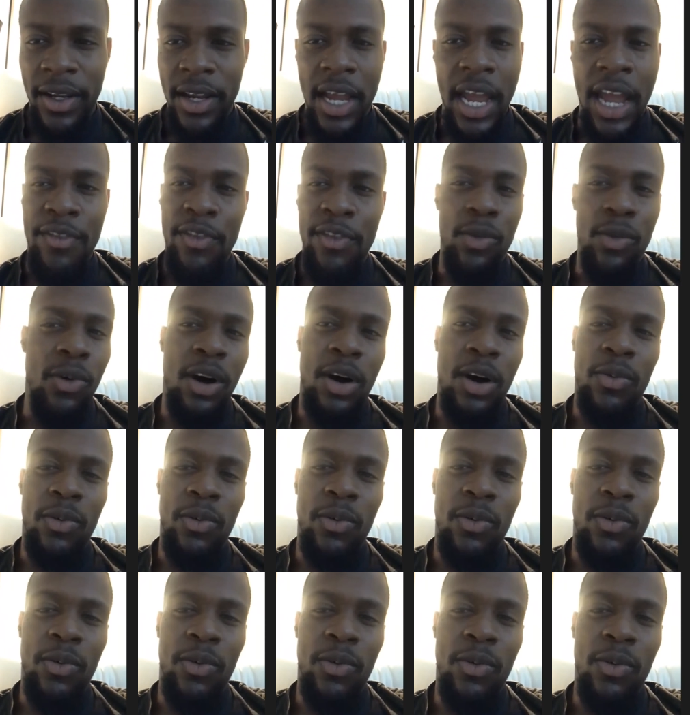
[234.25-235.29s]
Everyone want
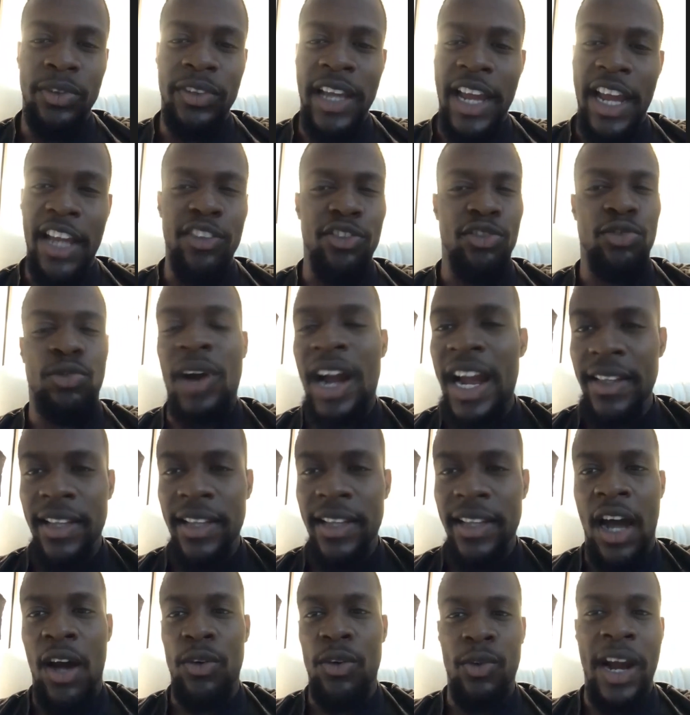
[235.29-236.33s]
to do things right
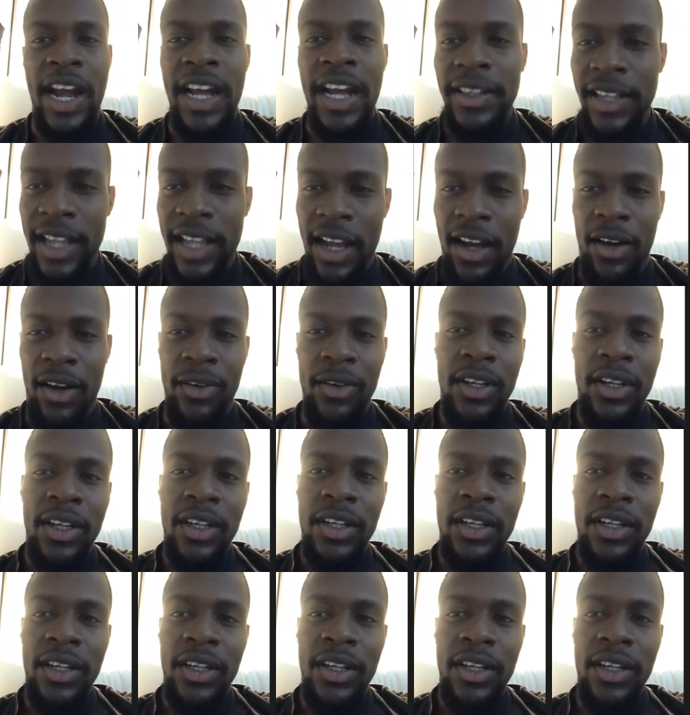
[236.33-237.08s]
now, right now.